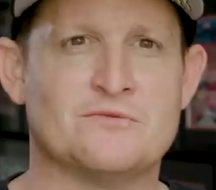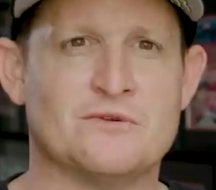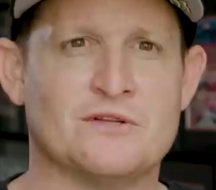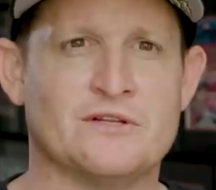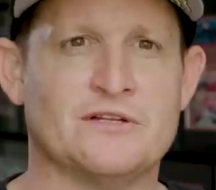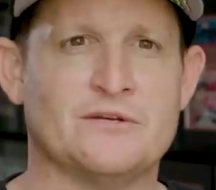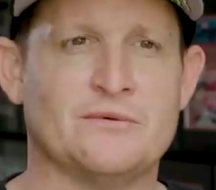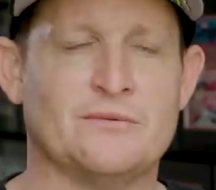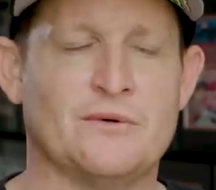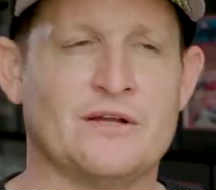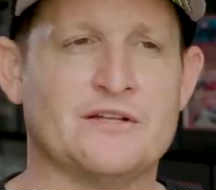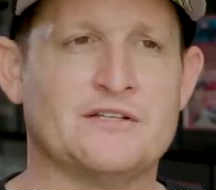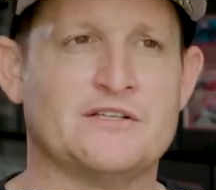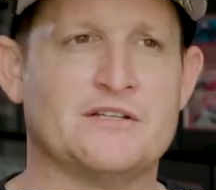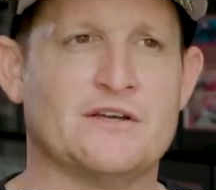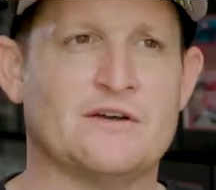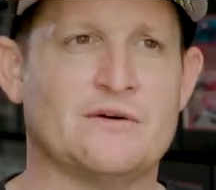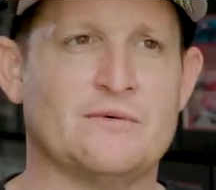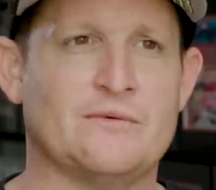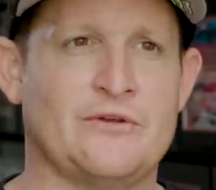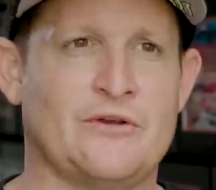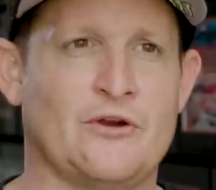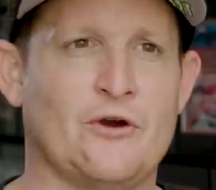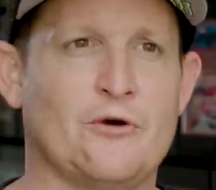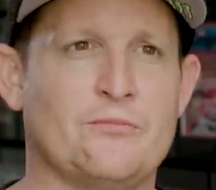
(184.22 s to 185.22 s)
really what uh,
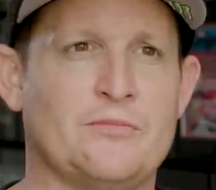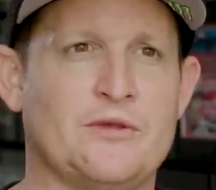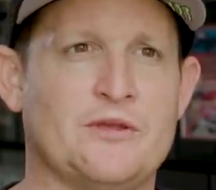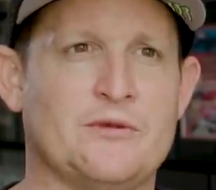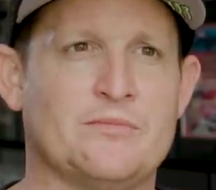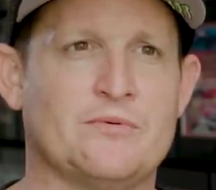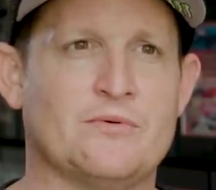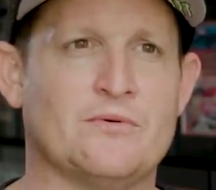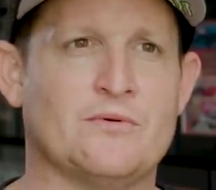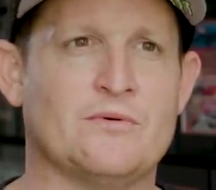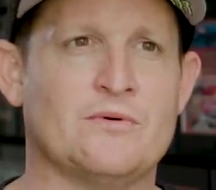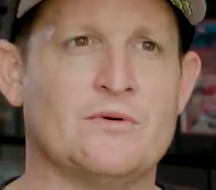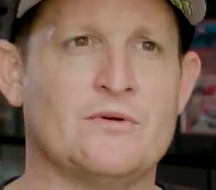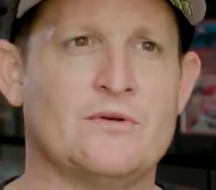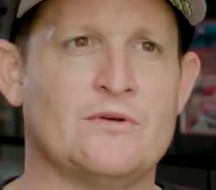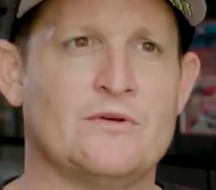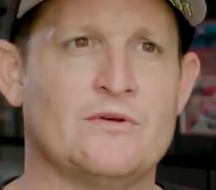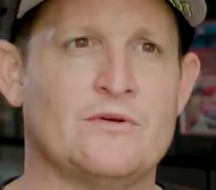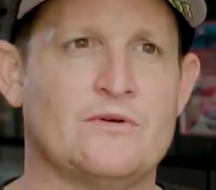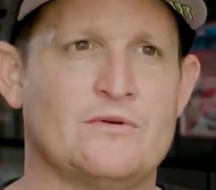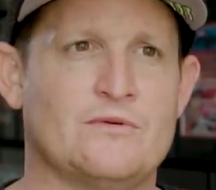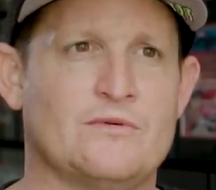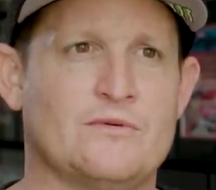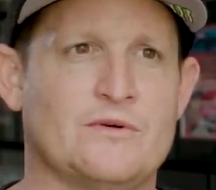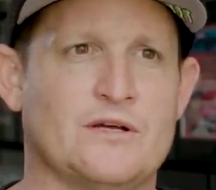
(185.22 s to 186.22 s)
we hope people
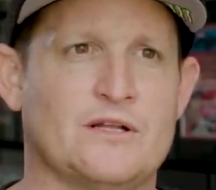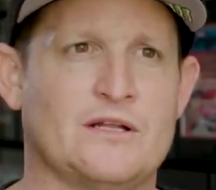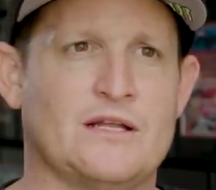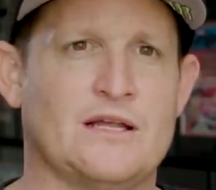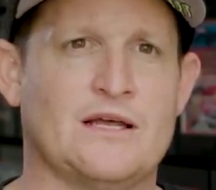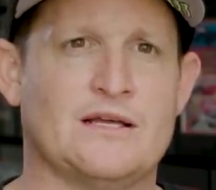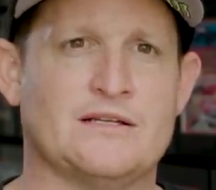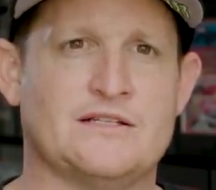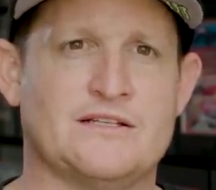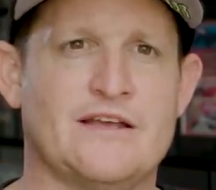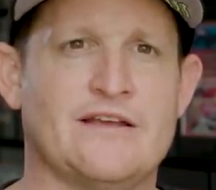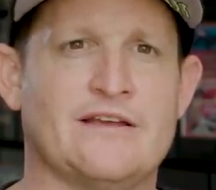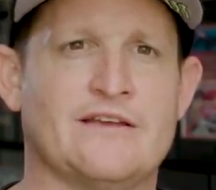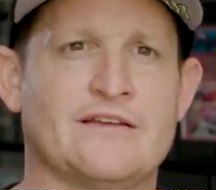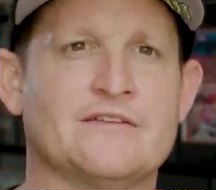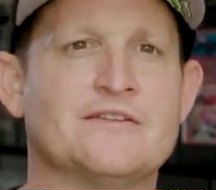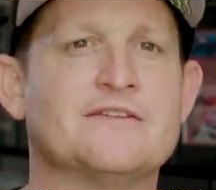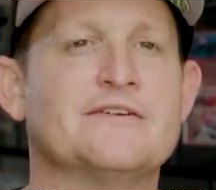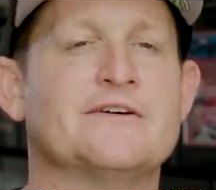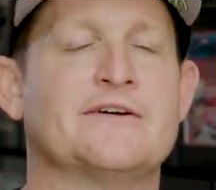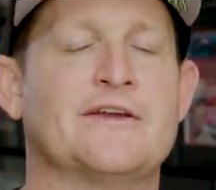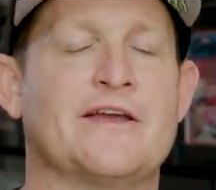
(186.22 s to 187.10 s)
we'll uh, take into